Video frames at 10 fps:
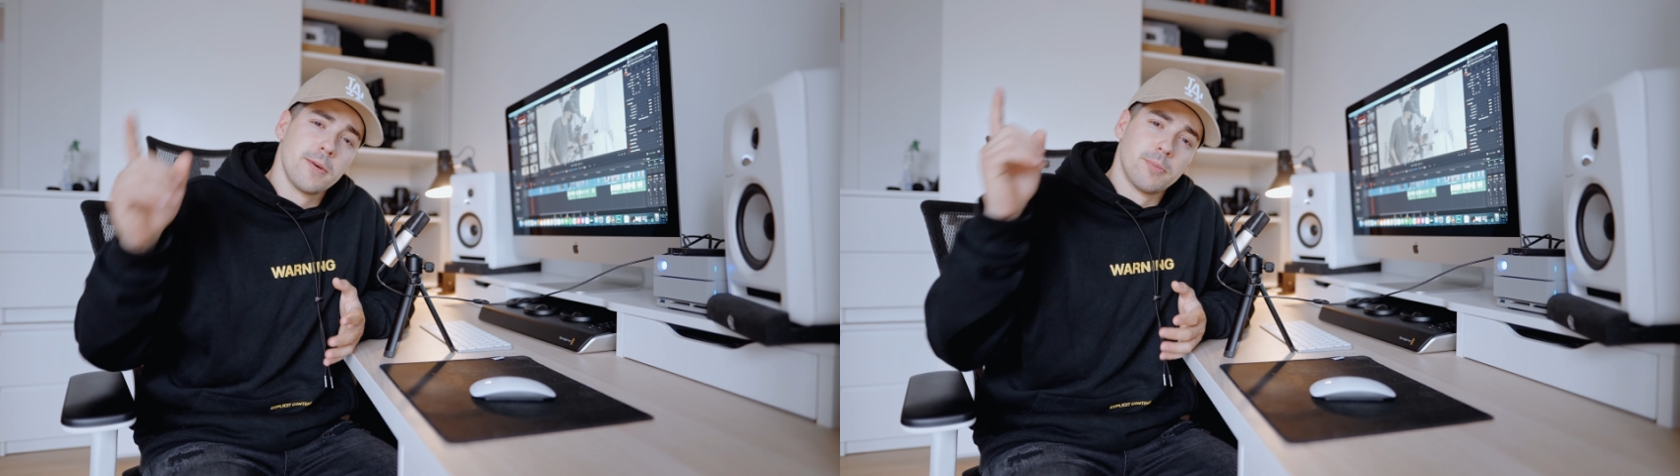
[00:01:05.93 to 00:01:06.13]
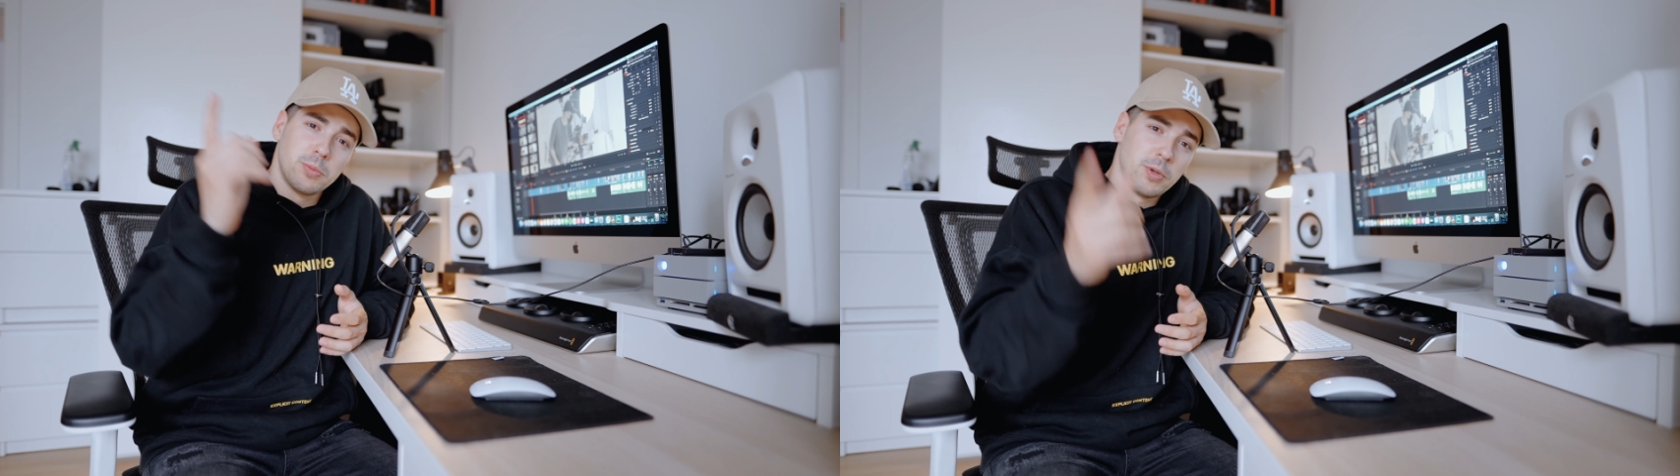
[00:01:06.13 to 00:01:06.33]

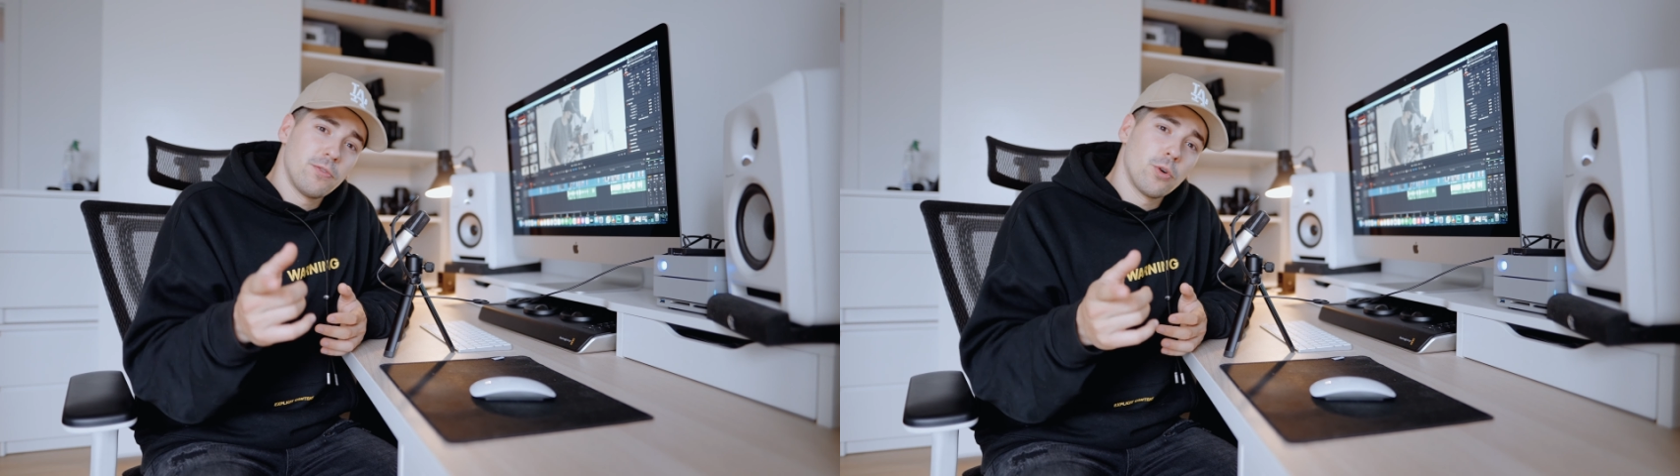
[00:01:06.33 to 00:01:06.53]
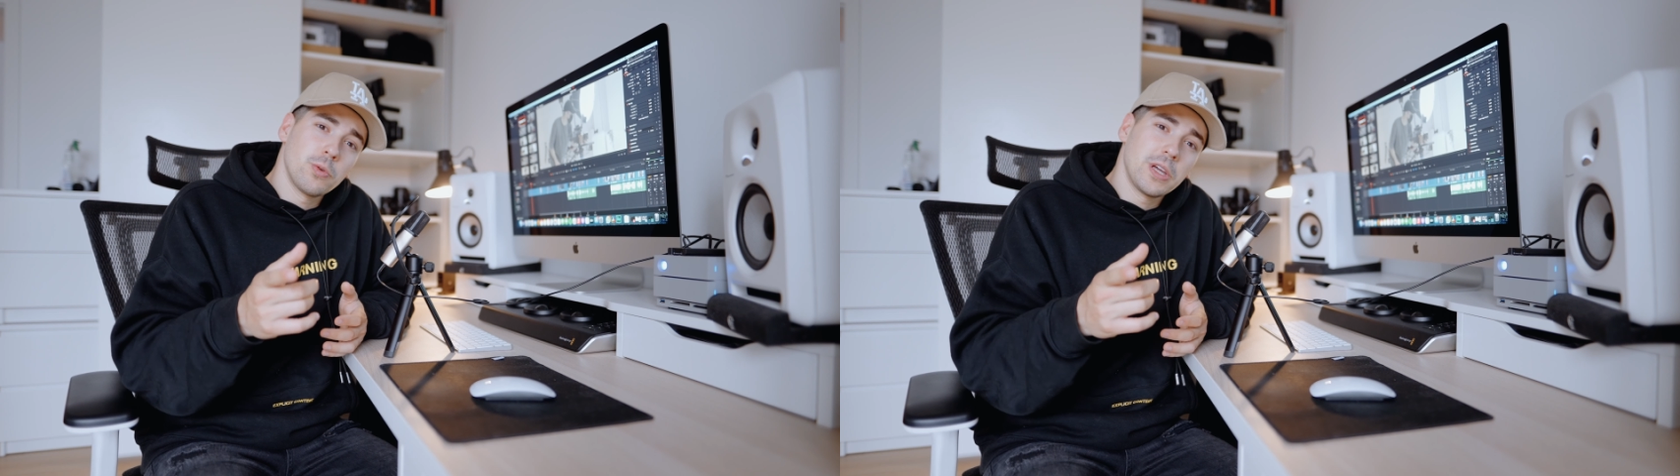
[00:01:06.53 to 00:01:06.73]
But
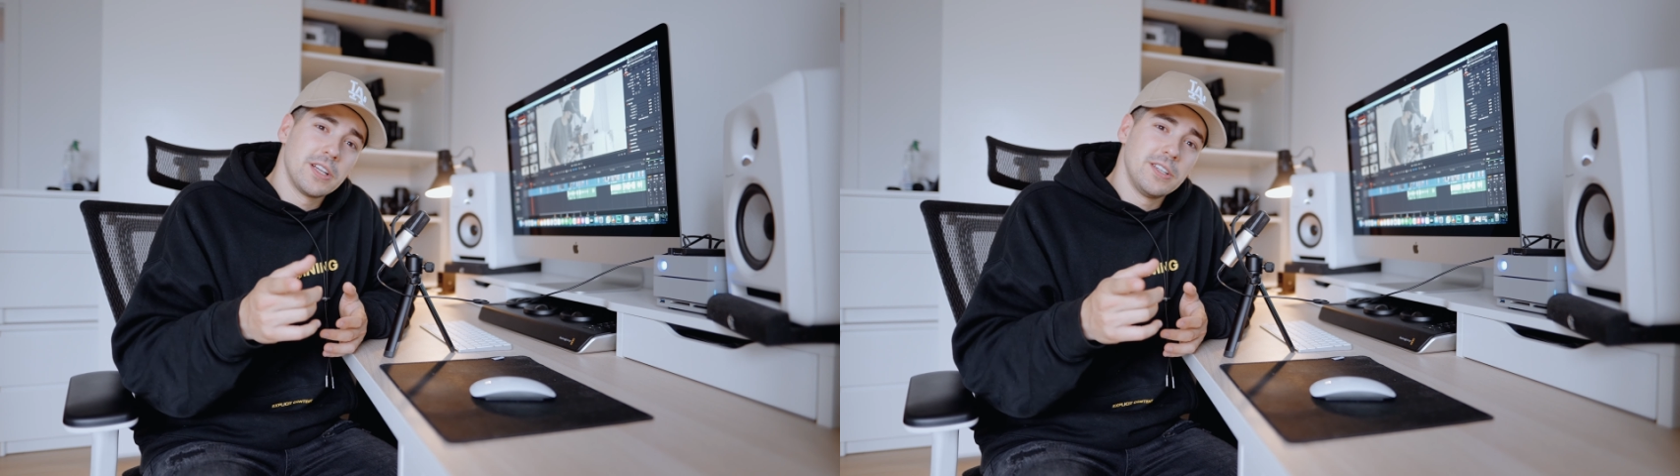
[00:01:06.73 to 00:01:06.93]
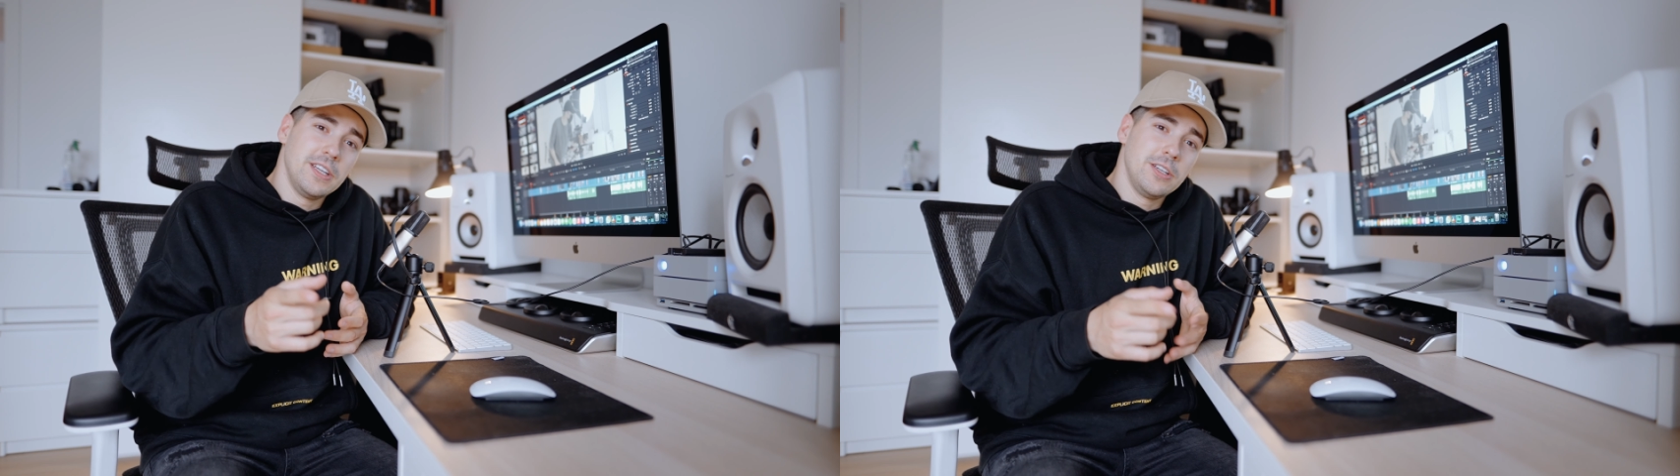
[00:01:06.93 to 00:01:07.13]
before we
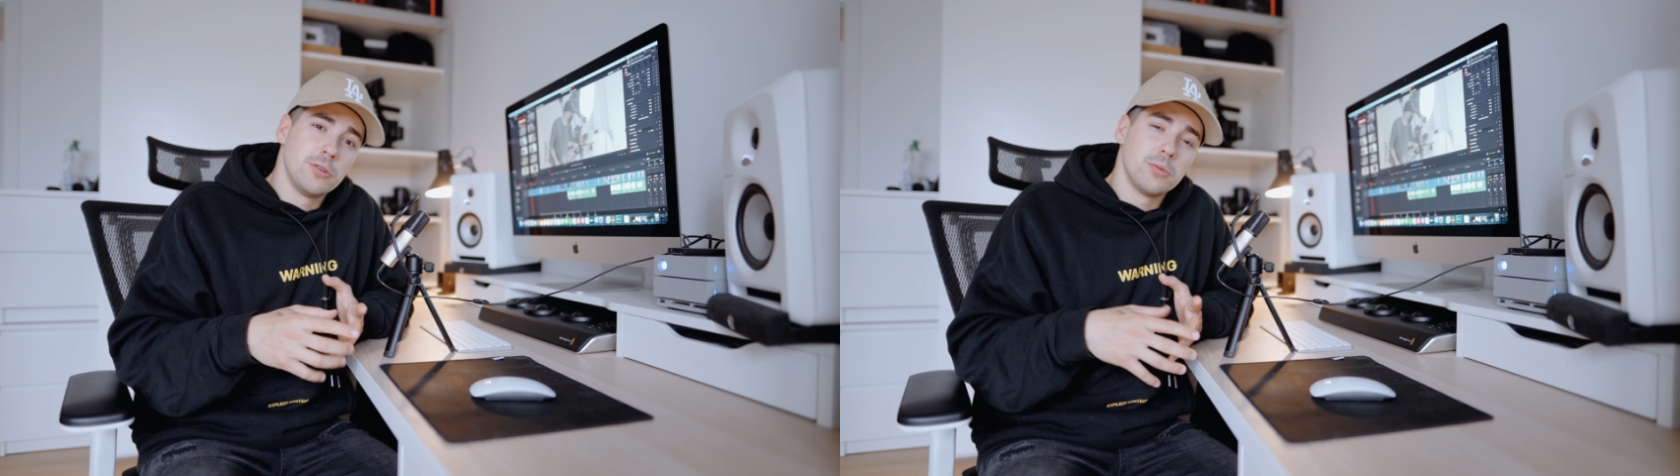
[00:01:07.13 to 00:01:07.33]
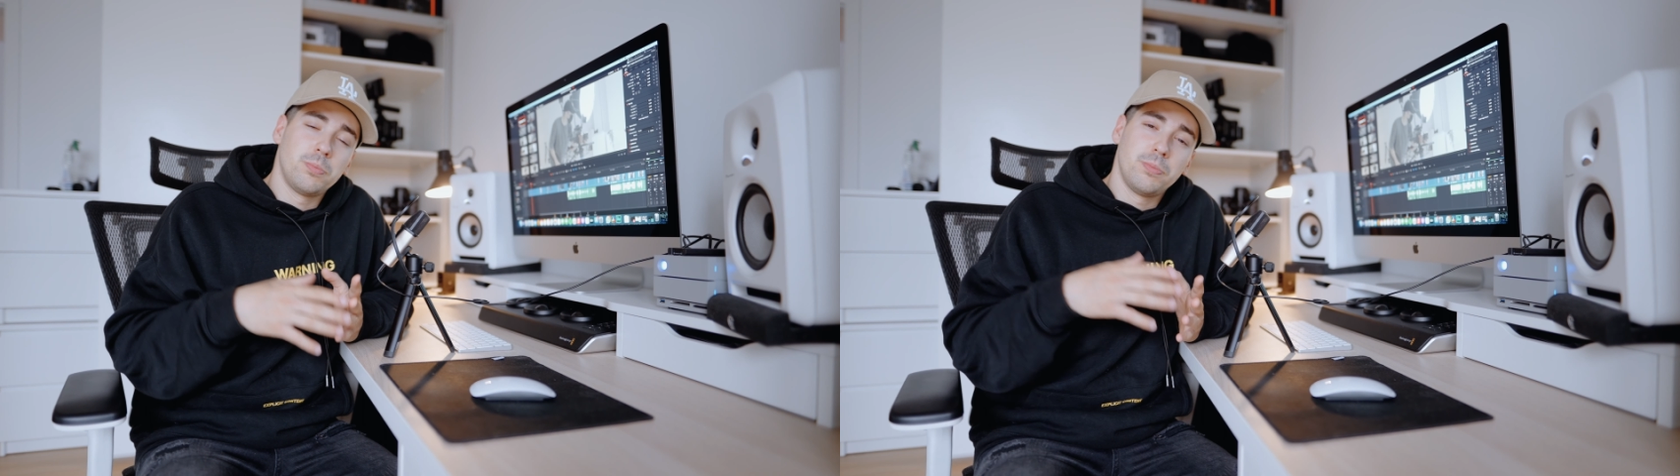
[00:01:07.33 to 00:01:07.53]
continue,